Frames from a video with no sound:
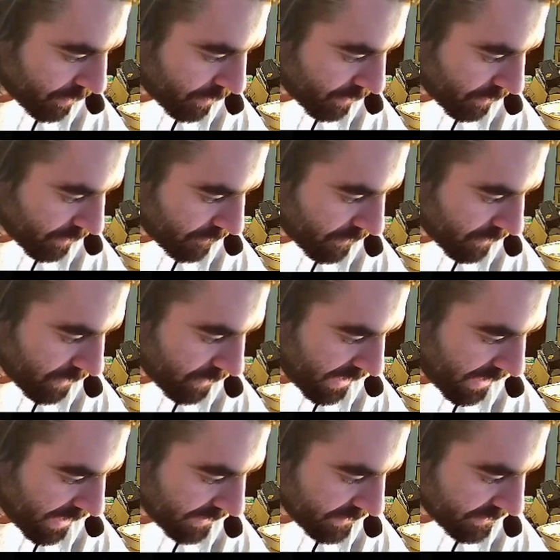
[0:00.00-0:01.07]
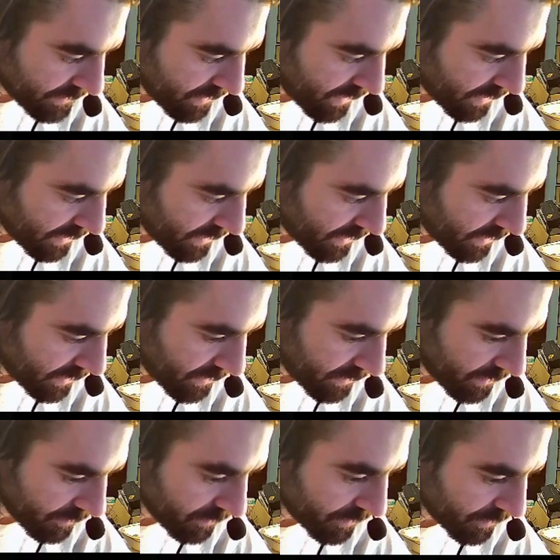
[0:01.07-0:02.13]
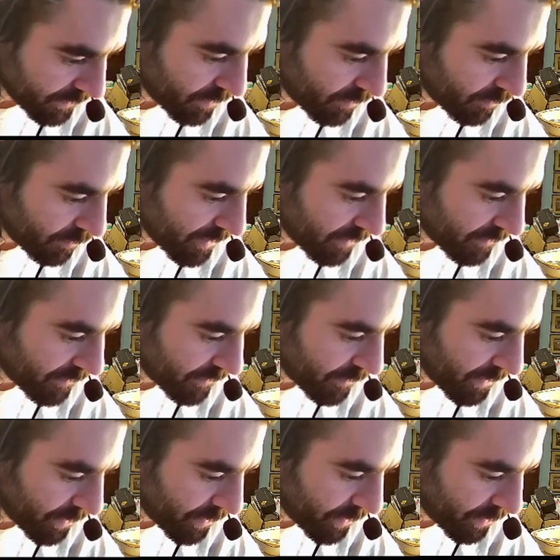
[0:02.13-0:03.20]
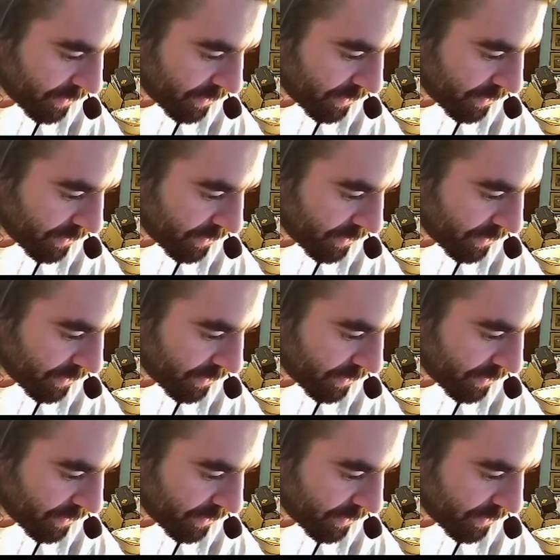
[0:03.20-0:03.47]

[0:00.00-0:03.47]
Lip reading: of the eye socket, or a little above the middle,